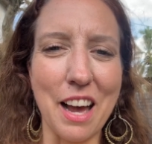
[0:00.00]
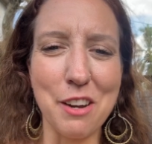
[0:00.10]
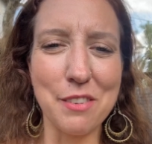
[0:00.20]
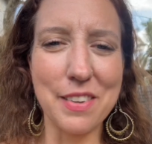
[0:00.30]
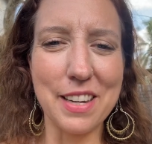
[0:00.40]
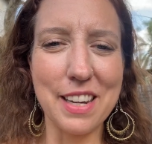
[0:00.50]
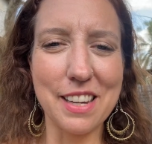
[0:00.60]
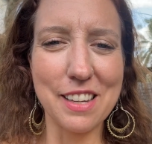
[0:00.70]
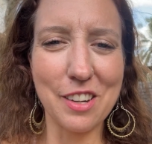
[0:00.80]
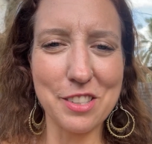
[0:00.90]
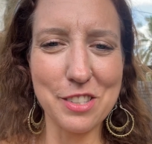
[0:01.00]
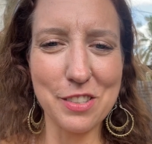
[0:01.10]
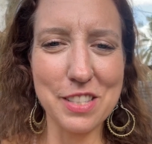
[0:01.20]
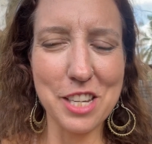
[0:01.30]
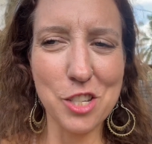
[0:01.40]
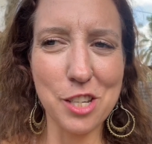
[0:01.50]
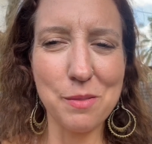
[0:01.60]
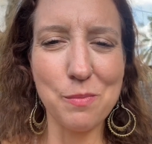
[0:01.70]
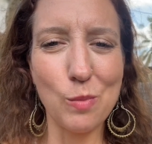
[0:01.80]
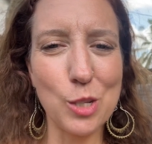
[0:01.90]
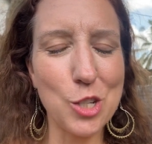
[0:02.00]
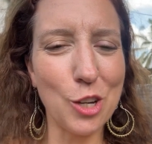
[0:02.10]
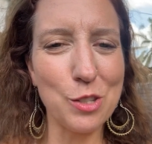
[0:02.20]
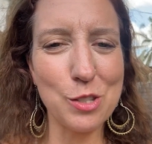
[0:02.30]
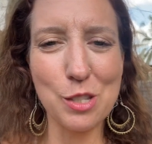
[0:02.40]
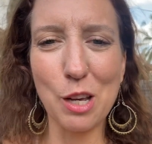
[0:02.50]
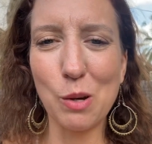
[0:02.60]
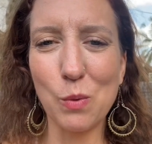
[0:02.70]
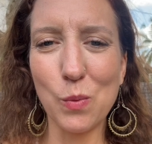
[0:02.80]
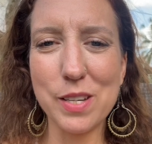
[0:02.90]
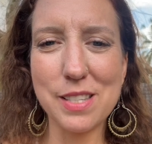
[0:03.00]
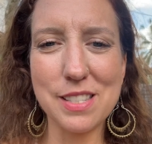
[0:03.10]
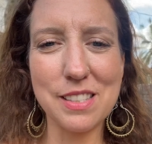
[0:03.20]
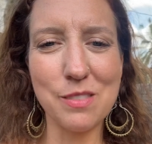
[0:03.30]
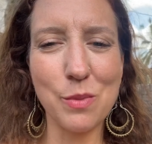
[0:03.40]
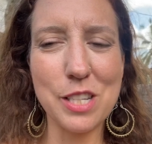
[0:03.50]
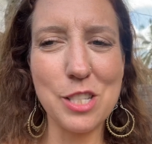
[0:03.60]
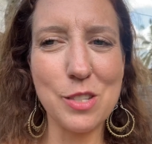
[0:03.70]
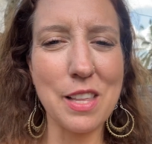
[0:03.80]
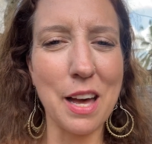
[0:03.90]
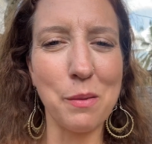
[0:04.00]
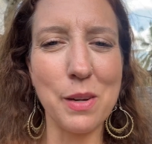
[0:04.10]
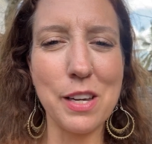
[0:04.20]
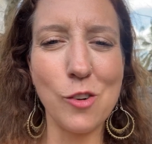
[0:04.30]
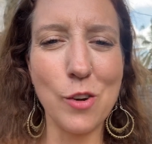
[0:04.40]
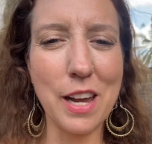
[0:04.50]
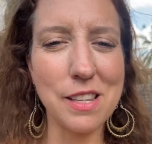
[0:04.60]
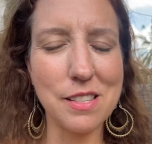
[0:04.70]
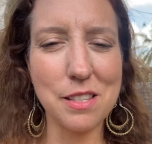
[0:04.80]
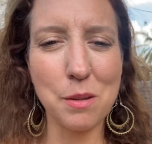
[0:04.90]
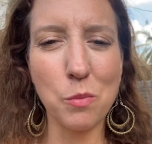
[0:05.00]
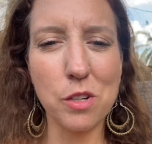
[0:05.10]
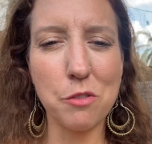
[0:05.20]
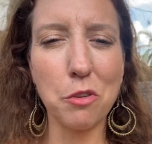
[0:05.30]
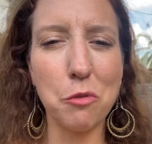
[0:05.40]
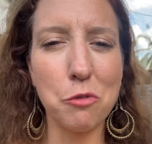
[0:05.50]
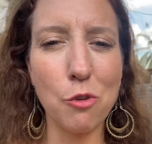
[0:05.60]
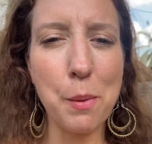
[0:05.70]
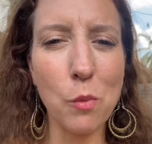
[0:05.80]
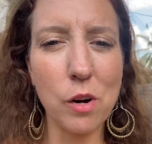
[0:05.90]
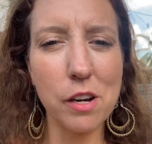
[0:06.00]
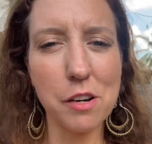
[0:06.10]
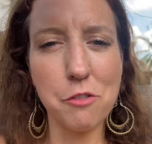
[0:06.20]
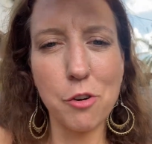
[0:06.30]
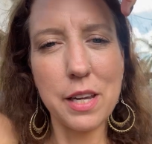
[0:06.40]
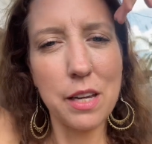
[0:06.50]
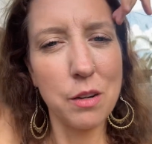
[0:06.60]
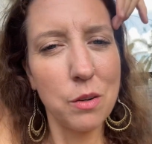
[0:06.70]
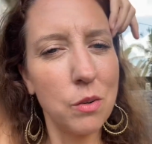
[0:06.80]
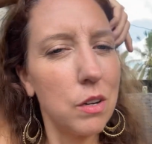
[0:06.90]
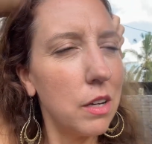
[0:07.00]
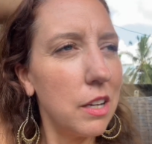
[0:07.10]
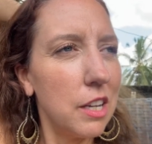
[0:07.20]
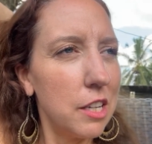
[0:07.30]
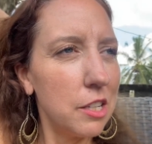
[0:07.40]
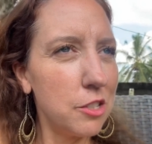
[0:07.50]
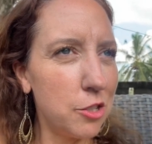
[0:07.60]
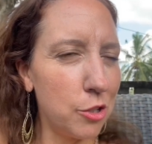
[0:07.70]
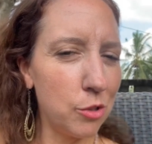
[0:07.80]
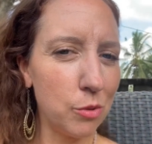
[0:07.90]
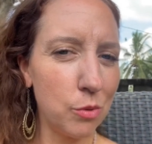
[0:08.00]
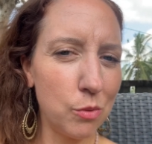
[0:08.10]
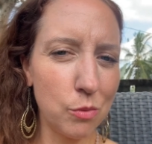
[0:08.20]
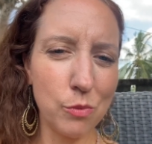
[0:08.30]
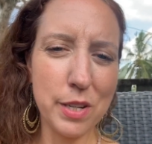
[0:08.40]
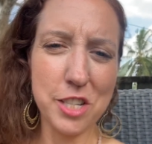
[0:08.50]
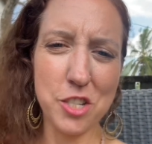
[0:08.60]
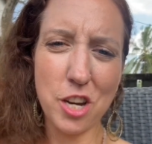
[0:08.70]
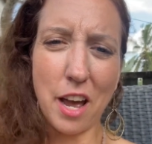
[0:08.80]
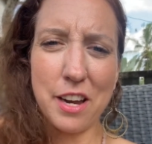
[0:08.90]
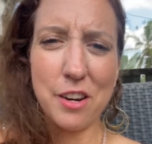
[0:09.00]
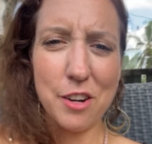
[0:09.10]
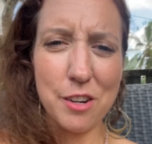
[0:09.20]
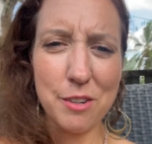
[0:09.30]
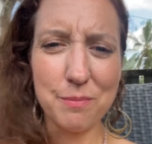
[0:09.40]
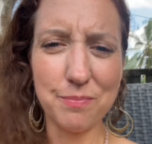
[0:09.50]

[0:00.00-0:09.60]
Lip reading: Ayurvedic consultation, which also we do that. We create some wonderful framework for you to reach higher